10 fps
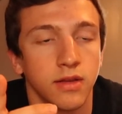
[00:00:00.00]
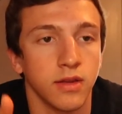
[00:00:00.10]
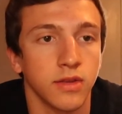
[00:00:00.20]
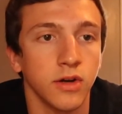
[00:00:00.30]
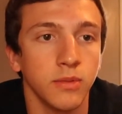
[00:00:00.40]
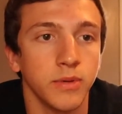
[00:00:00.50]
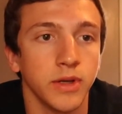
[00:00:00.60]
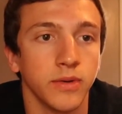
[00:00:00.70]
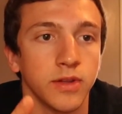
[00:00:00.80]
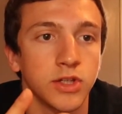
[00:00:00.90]
The third
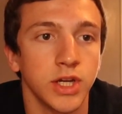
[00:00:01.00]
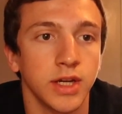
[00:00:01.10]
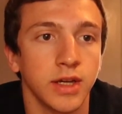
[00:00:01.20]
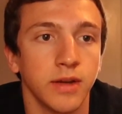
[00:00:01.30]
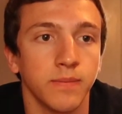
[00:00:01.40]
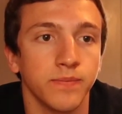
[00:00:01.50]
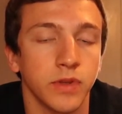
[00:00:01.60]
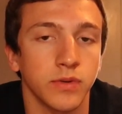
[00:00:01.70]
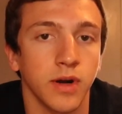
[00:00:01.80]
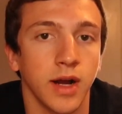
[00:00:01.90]
meal, the chicken,
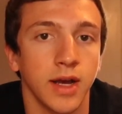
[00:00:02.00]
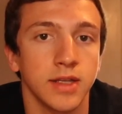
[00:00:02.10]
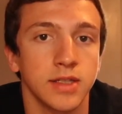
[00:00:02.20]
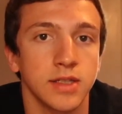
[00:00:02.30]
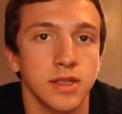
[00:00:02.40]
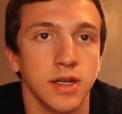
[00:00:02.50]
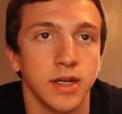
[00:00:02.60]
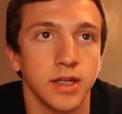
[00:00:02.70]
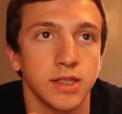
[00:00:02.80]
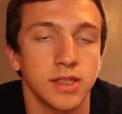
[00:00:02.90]
rice,
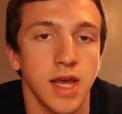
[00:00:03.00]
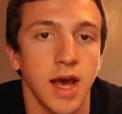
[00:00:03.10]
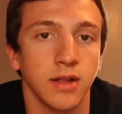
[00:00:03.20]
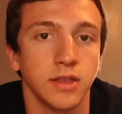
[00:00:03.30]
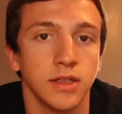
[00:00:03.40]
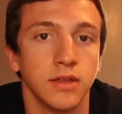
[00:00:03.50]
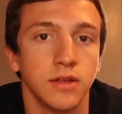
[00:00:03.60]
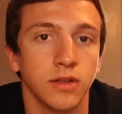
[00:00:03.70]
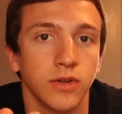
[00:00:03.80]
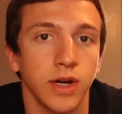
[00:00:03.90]

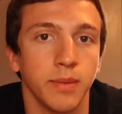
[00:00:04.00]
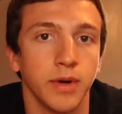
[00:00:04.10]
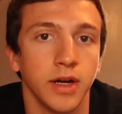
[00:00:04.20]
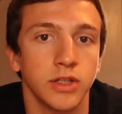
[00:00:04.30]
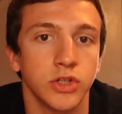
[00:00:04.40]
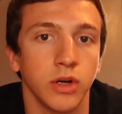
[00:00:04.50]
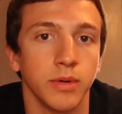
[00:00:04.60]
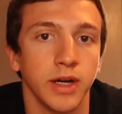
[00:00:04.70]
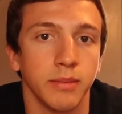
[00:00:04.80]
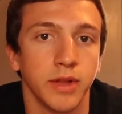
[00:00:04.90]
salad, cranberry,
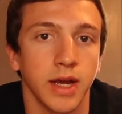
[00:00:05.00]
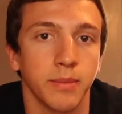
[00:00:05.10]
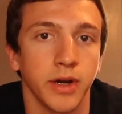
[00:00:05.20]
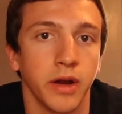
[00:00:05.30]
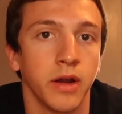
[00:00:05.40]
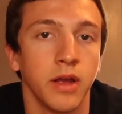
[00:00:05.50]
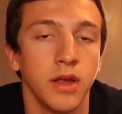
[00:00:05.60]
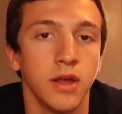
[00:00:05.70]
strawberry, and blackberry,